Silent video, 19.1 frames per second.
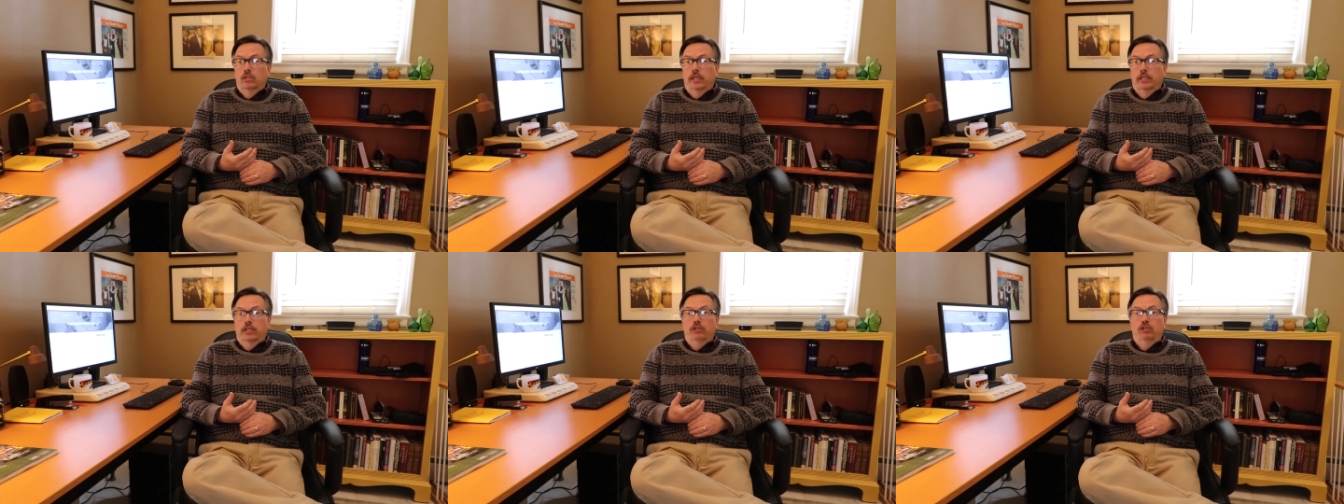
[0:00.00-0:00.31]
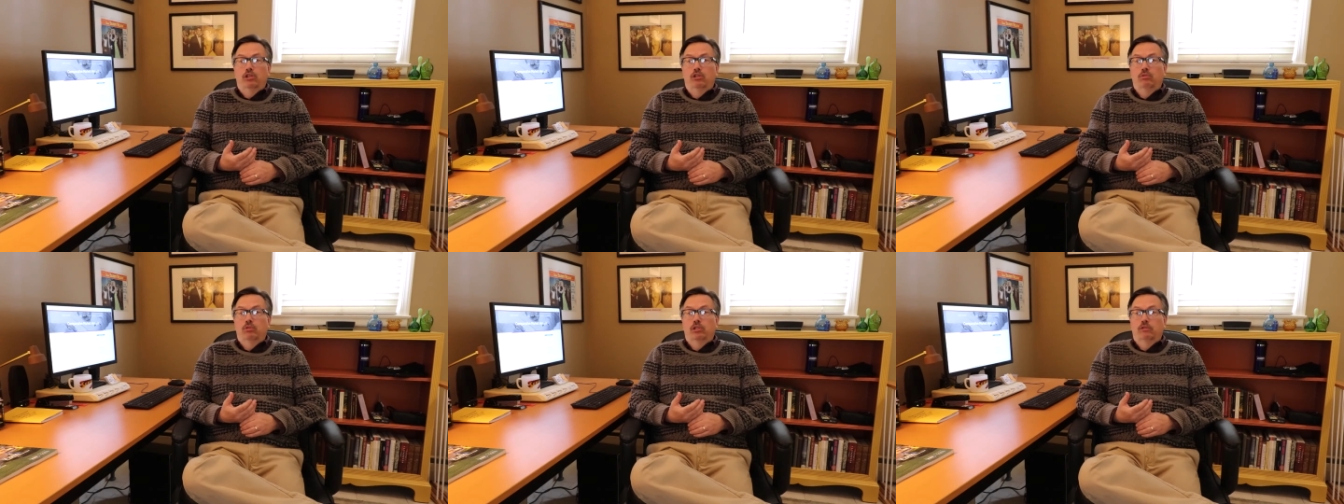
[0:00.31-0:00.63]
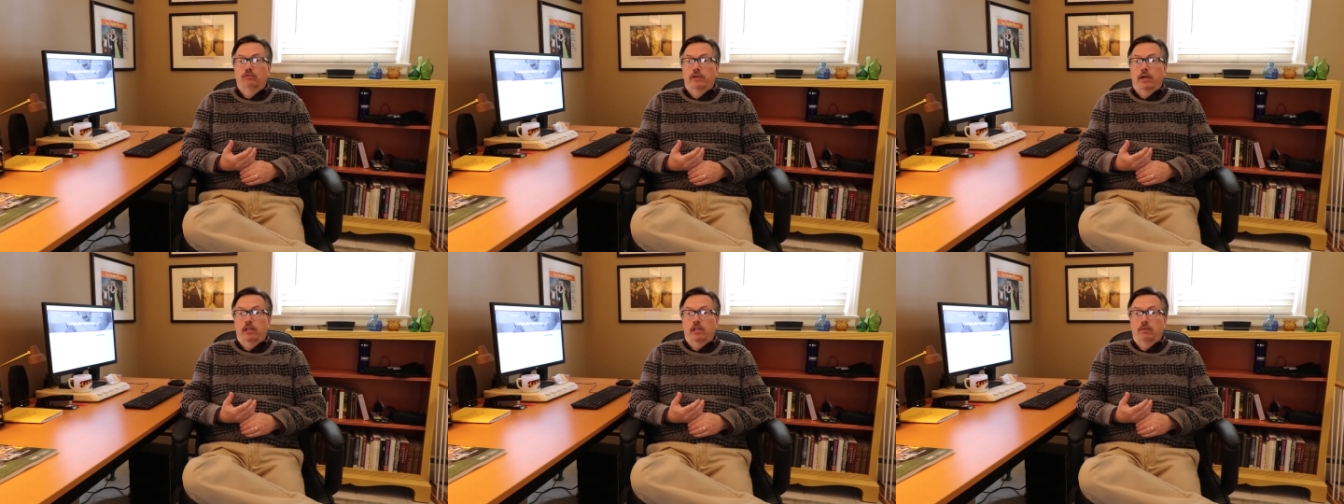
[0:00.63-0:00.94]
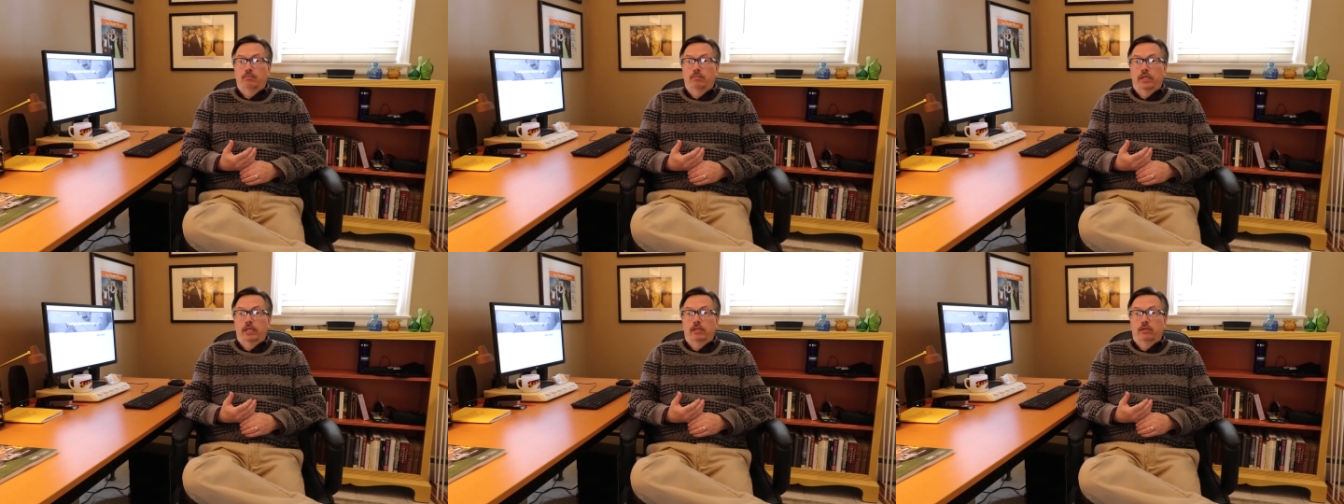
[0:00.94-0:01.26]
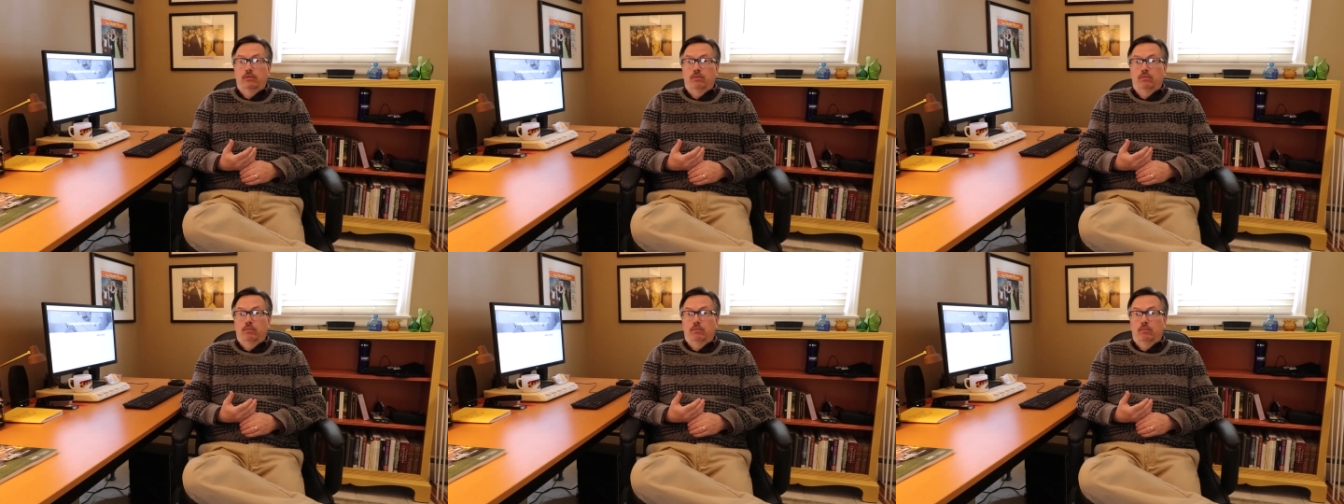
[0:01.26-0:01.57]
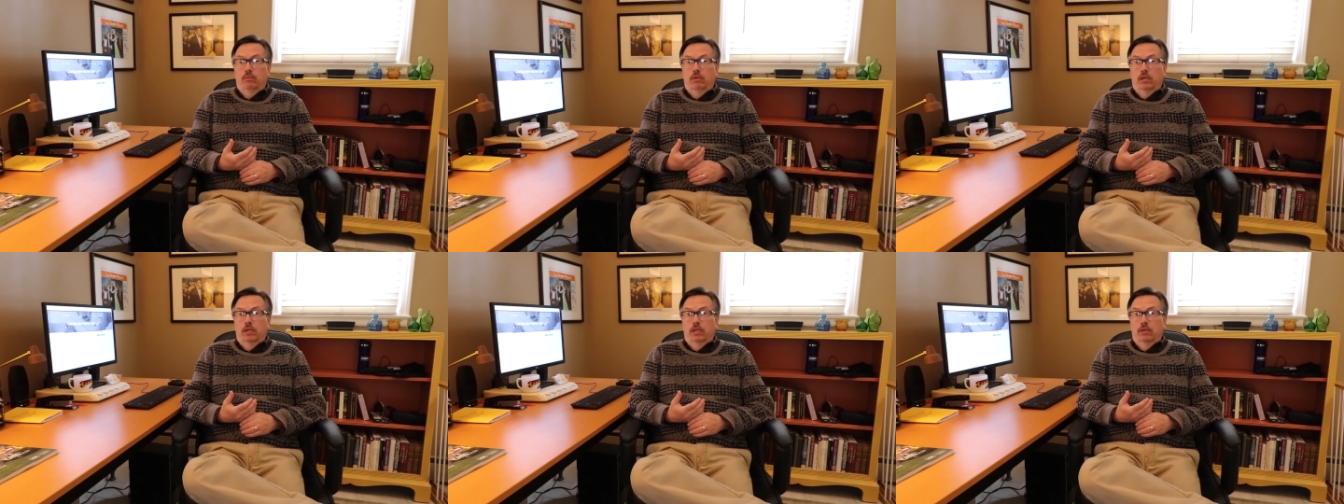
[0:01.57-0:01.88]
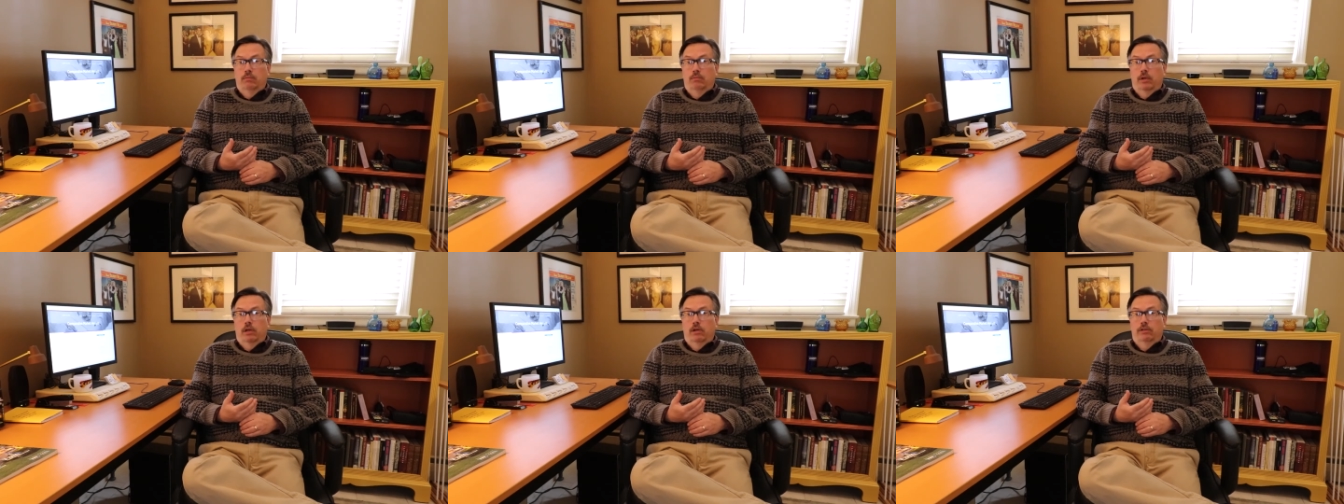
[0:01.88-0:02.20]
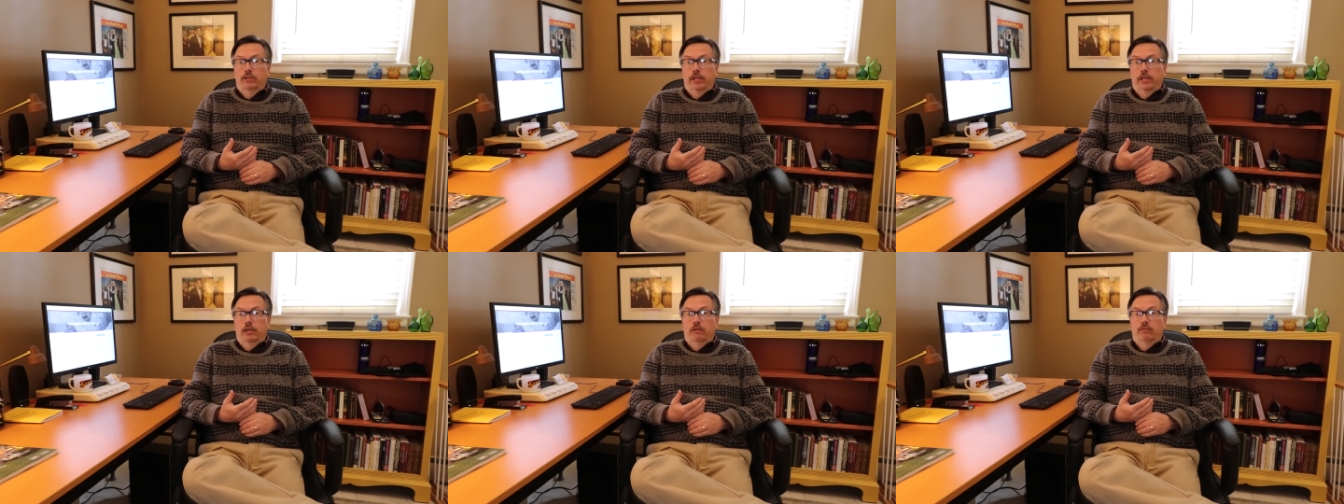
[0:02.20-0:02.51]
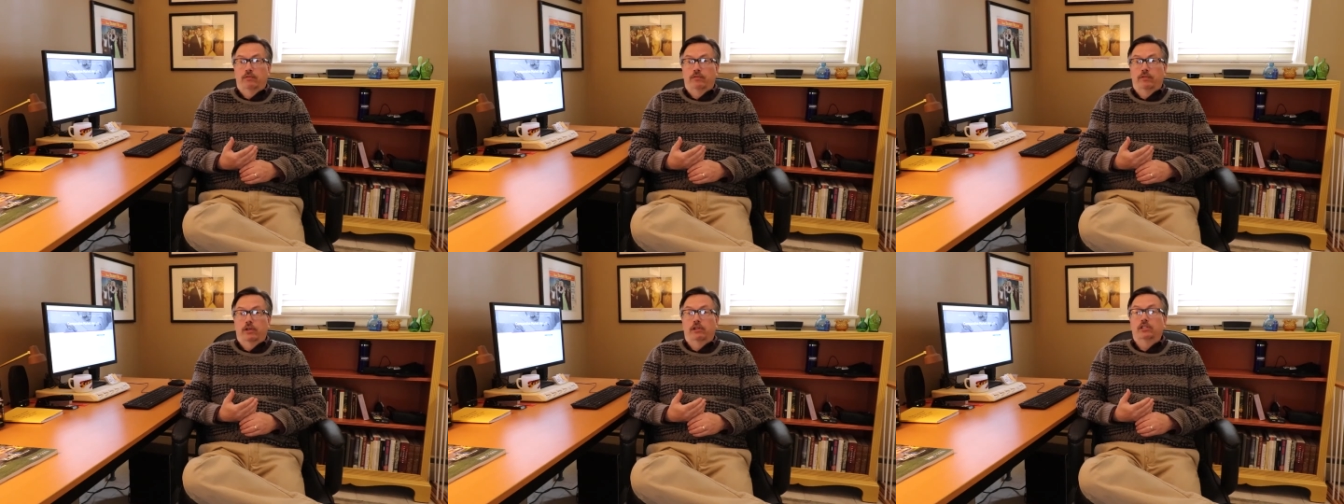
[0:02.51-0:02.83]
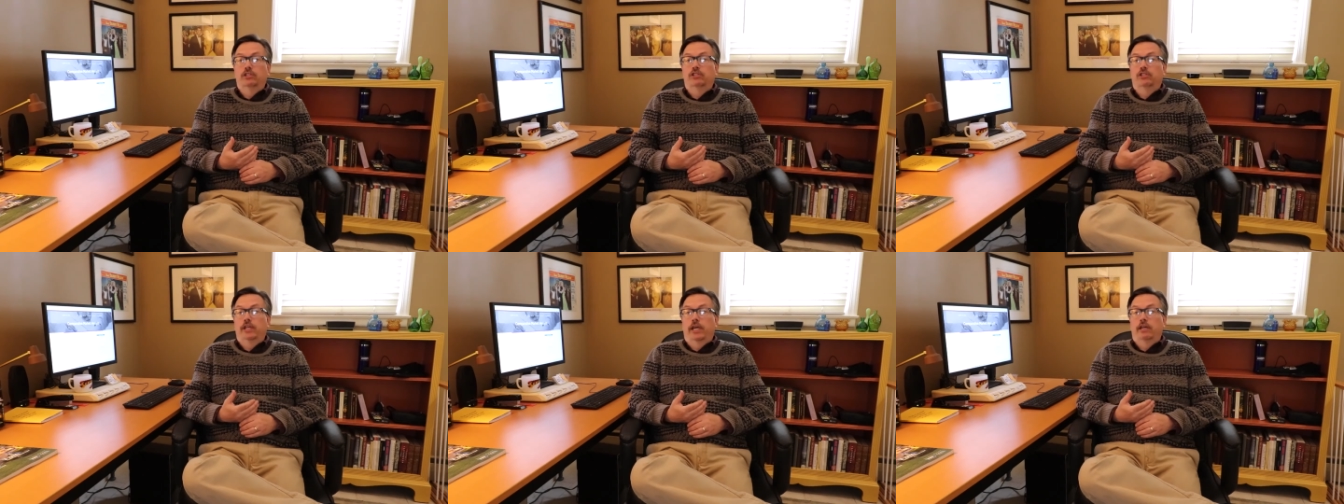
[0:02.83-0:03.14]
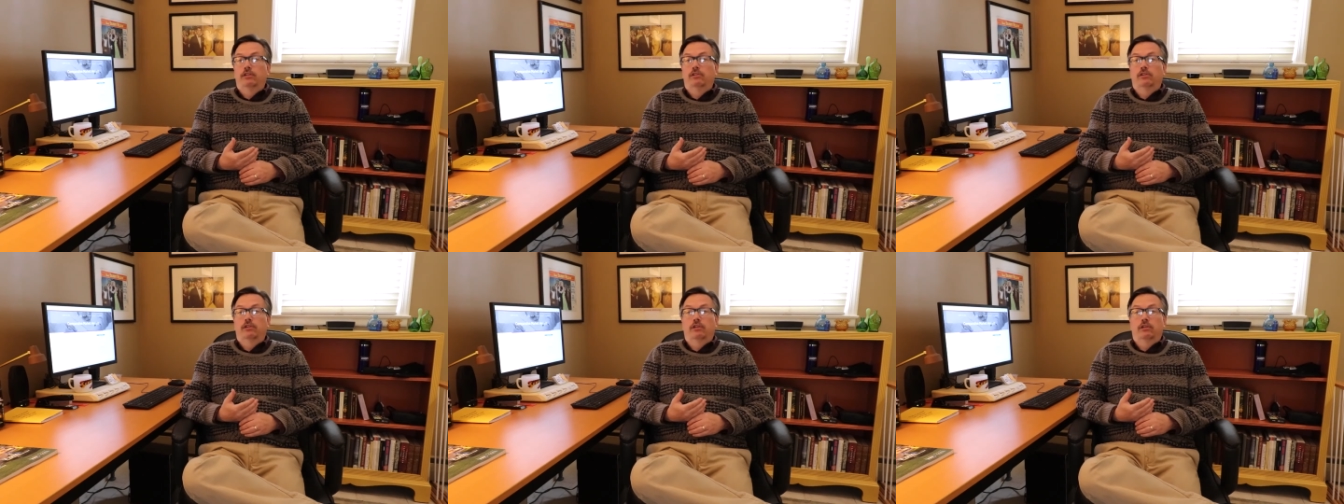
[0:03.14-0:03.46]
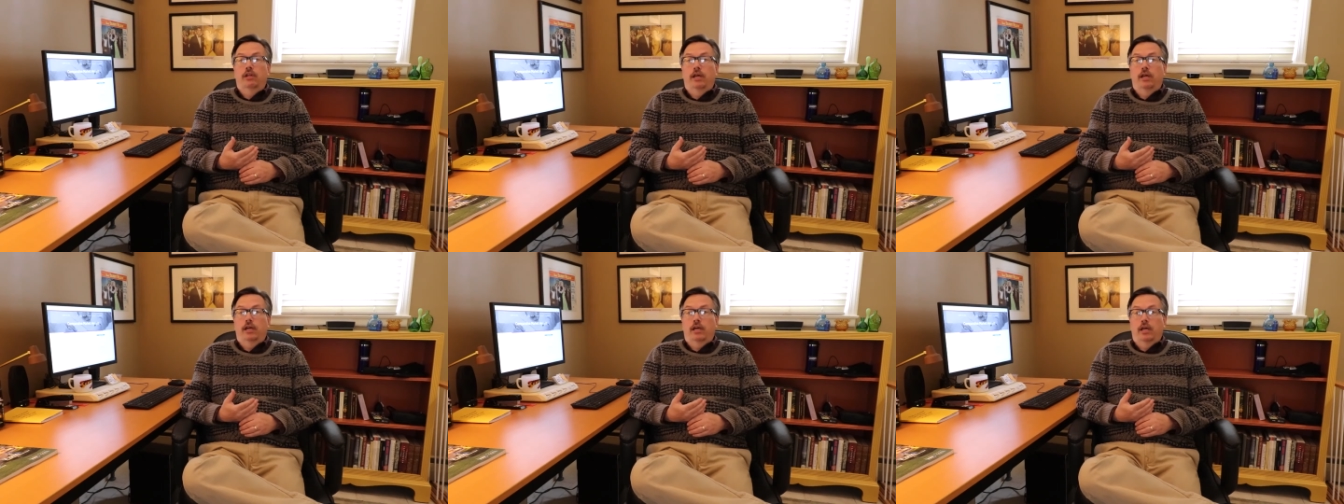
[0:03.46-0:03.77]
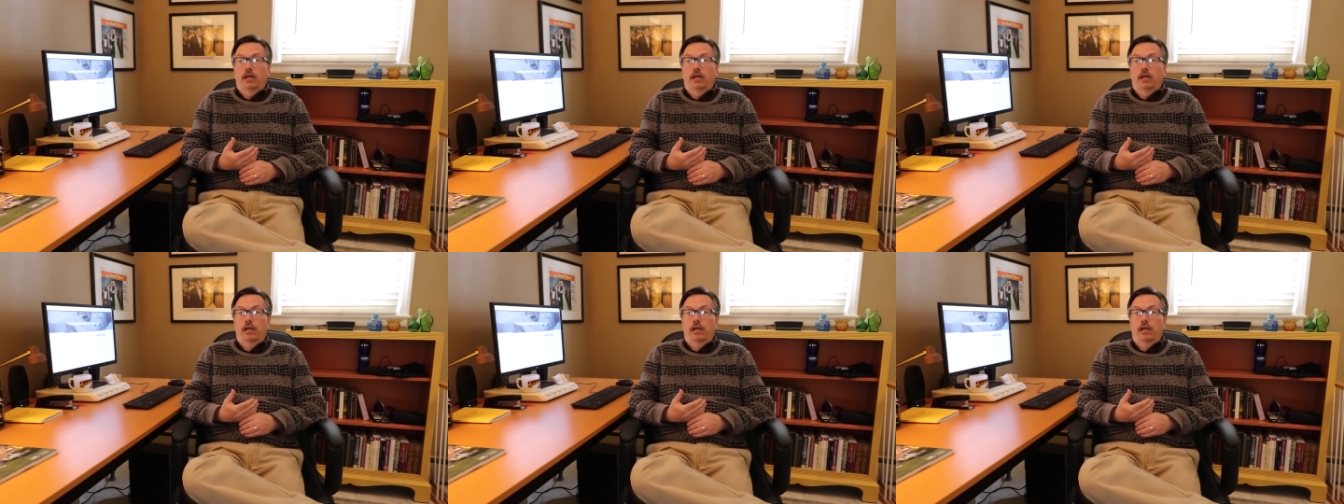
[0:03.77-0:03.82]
like a newer development where they are very standard